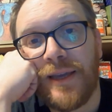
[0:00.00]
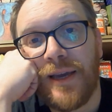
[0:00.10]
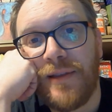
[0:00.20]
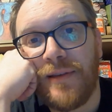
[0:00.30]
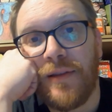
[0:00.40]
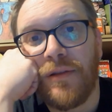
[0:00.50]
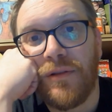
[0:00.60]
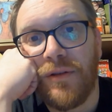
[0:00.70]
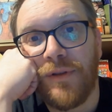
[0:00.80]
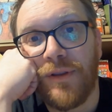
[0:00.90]
18th
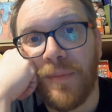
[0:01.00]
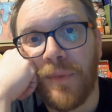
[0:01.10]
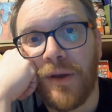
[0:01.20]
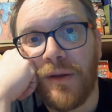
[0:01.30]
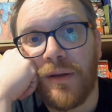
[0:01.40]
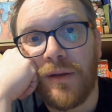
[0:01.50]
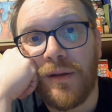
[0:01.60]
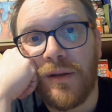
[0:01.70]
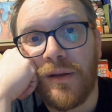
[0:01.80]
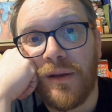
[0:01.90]
of December.
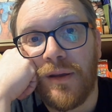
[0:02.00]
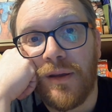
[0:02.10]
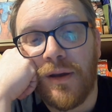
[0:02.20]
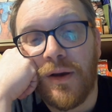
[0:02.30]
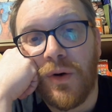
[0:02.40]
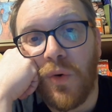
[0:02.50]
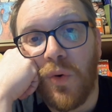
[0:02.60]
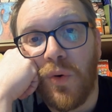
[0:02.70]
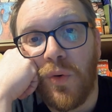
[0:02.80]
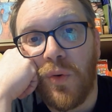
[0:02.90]

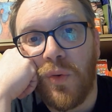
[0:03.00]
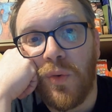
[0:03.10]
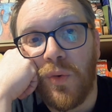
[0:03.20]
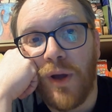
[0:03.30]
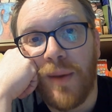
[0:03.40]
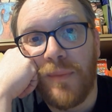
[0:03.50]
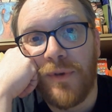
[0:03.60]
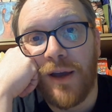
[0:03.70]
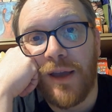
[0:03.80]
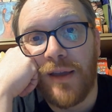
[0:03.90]
Whew, but I'm
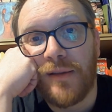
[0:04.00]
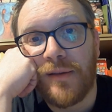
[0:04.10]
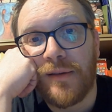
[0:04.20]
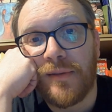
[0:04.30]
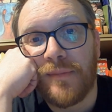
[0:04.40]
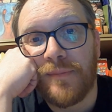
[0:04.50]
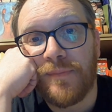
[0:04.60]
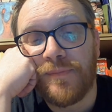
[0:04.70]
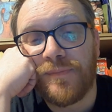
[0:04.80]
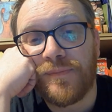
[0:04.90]
tired.
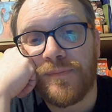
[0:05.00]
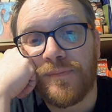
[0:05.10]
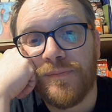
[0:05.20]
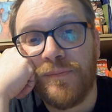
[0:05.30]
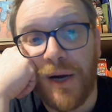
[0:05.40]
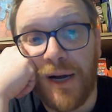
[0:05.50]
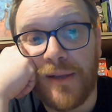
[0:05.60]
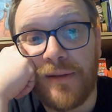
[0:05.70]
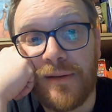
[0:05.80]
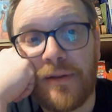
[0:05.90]

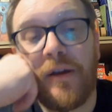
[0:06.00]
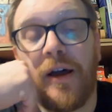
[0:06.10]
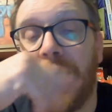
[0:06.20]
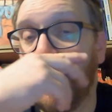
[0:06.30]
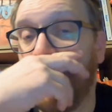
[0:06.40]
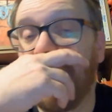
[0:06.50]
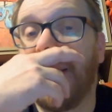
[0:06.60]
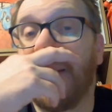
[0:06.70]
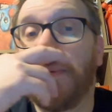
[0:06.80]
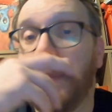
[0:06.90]
But I'm gonna get this done